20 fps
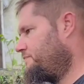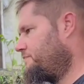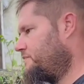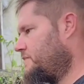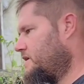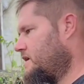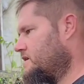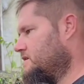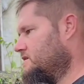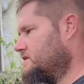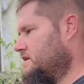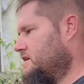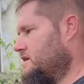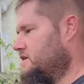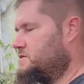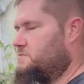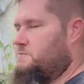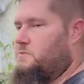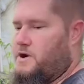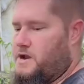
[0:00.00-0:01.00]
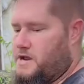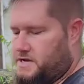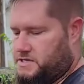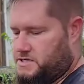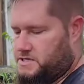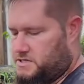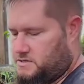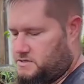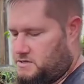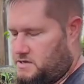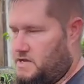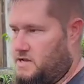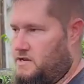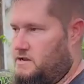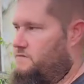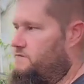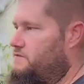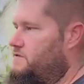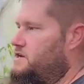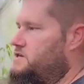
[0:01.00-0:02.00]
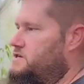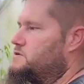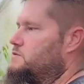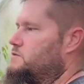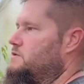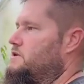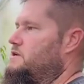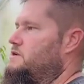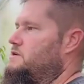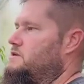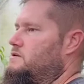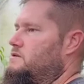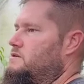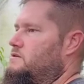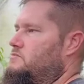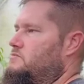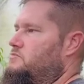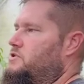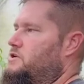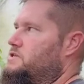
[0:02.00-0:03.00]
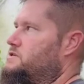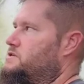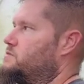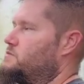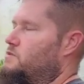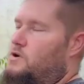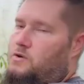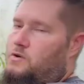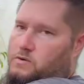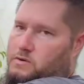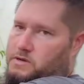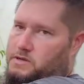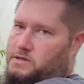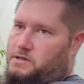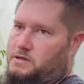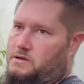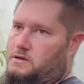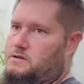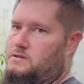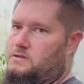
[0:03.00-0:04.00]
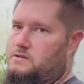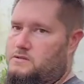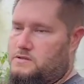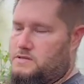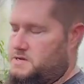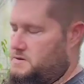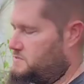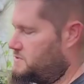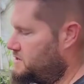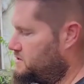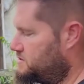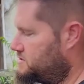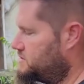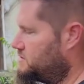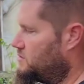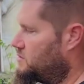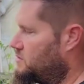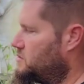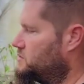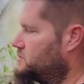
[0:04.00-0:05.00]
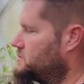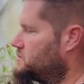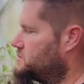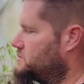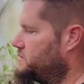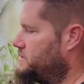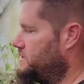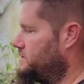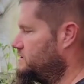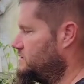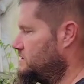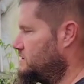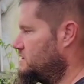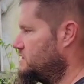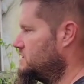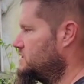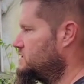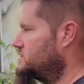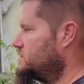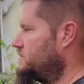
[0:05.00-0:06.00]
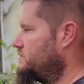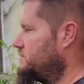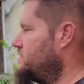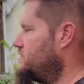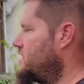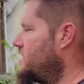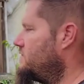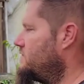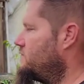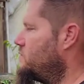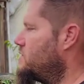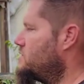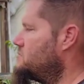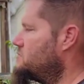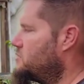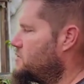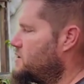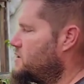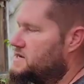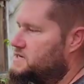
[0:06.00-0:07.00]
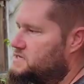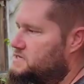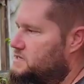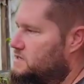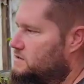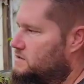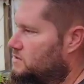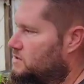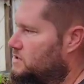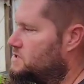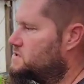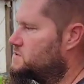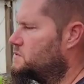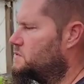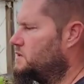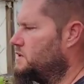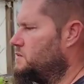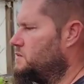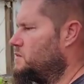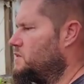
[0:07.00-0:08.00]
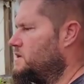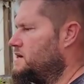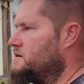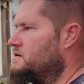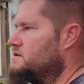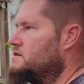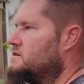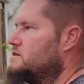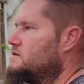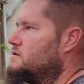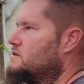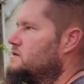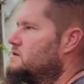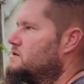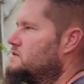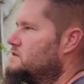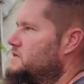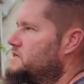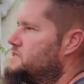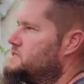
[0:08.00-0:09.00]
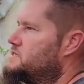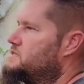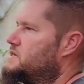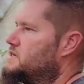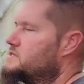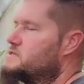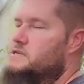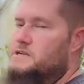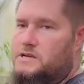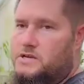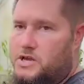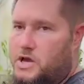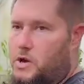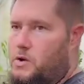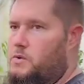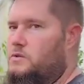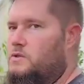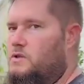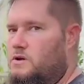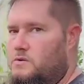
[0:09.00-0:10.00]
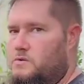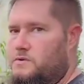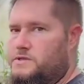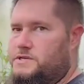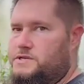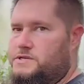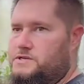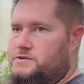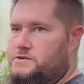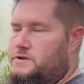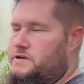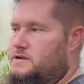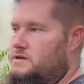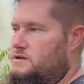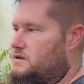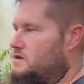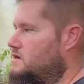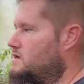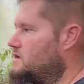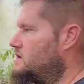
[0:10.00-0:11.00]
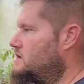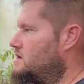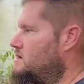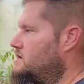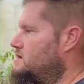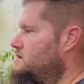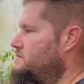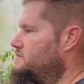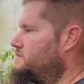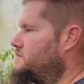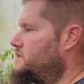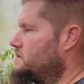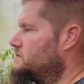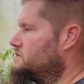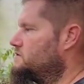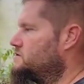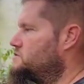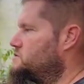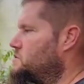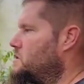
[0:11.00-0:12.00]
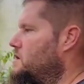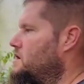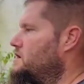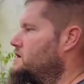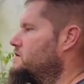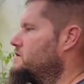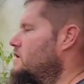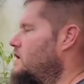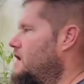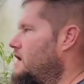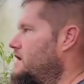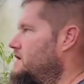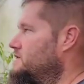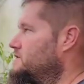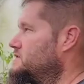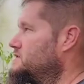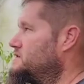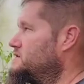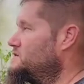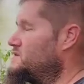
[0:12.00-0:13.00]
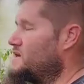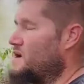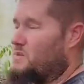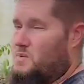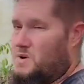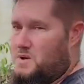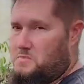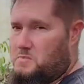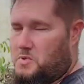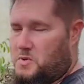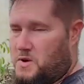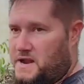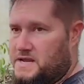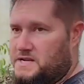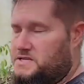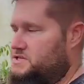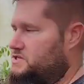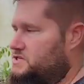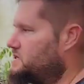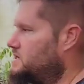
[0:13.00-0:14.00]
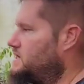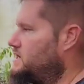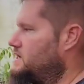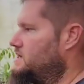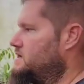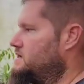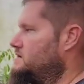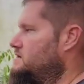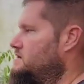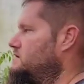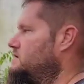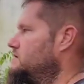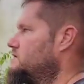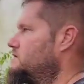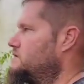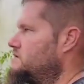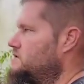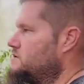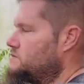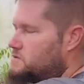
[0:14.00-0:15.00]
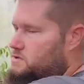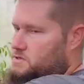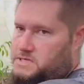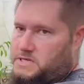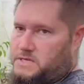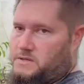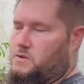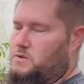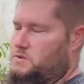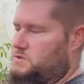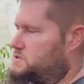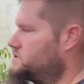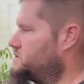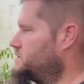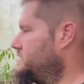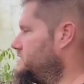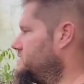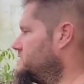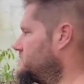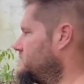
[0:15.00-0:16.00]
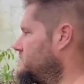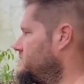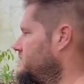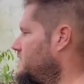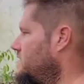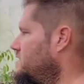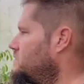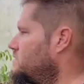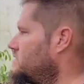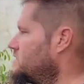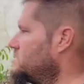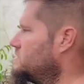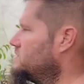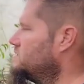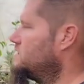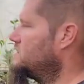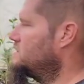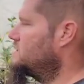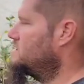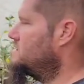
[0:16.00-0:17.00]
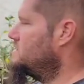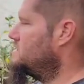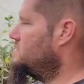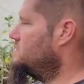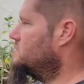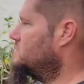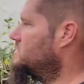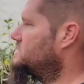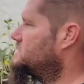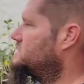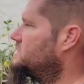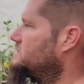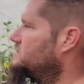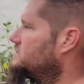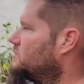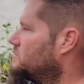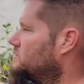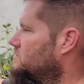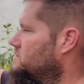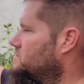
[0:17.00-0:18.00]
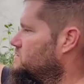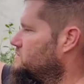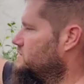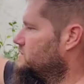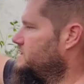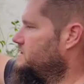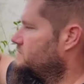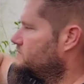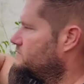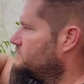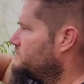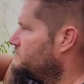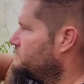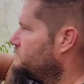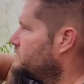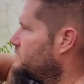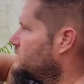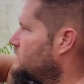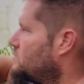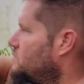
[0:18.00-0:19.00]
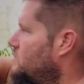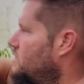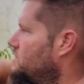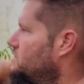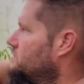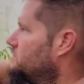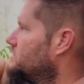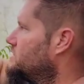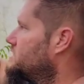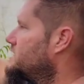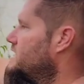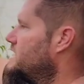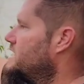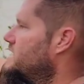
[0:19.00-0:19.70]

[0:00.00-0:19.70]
because each branch individually plays a role in the, the appearance of the whole tree. So if you have one branch that looks really weird, that doesn't go along with the tree, um, that'll draw your eyes to that one branch, and you won't see the whole tree. So you kind of want to you want to see the whole tree while you're looking